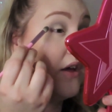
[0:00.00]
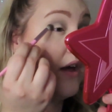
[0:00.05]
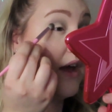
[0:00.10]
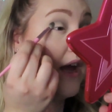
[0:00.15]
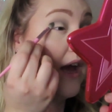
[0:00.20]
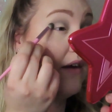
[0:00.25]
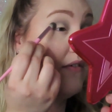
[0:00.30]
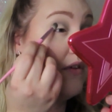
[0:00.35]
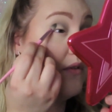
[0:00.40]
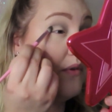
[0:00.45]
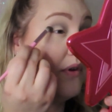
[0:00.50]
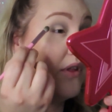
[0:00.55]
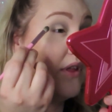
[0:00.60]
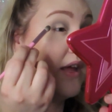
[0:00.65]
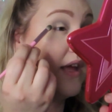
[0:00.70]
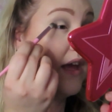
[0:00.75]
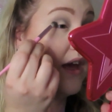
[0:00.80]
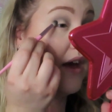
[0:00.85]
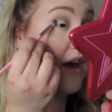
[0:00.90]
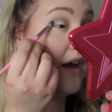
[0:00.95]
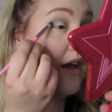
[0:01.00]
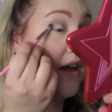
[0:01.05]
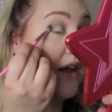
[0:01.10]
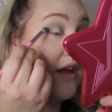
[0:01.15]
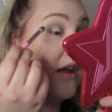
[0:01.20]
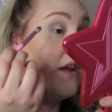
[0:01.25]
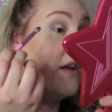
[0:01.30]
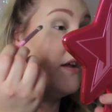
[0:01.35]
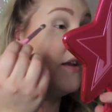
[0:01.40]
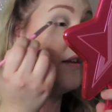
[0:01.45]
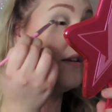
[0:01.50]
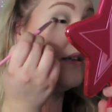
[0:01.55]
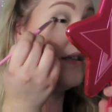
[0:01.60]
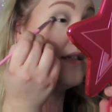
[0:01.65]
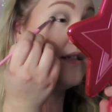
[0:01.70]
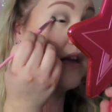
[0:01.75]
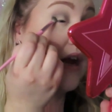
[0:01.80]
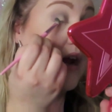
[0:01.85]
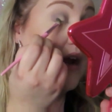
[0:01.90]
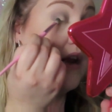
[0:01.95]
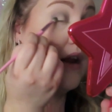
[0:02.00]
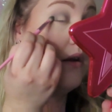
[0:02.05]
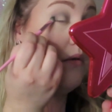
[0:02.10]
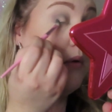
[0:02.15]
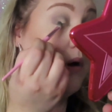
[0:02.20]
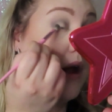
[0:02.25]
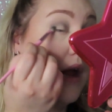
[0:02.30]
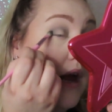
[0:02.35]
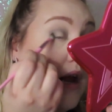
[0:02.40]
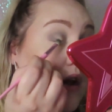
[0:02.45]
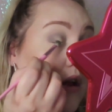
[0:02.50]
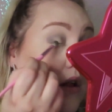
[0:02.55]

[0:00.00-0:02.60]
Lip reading: I haven't really decided what kind